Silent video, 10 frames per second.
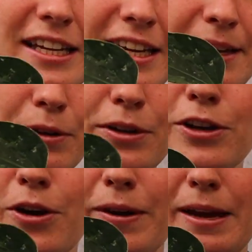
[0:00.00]
and I'm going to
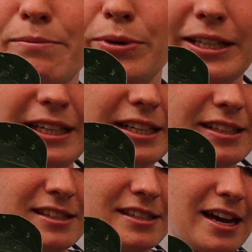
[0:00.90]
go and put it
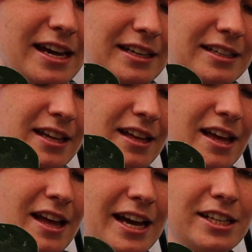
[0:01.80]
inside
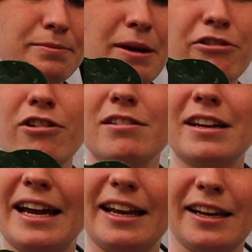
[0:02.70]
under my grow
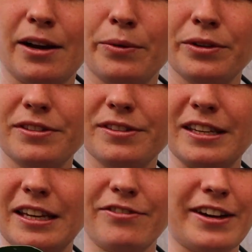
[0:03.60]
light, and I want to
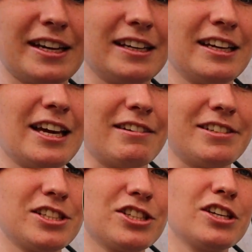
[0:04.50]
see if I can
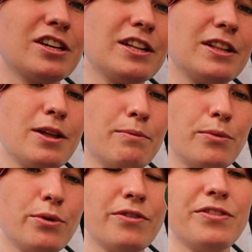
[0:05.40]
encourage
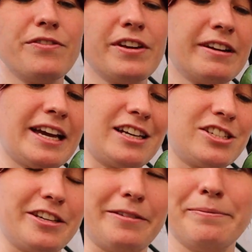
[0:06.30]
more of the
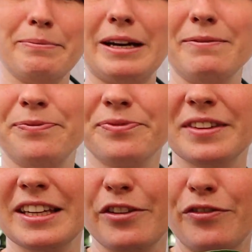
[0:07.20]
variegation, but
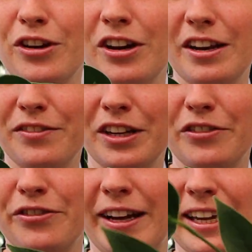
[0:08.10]
if not, I've got a
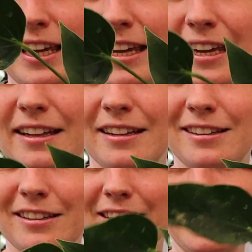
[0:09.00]
funky
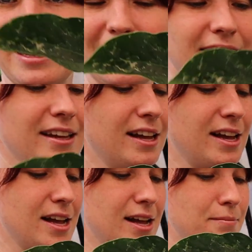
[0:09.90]
looking
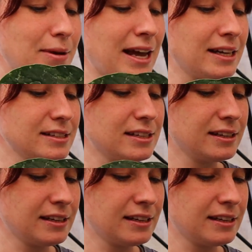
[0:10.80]
plant.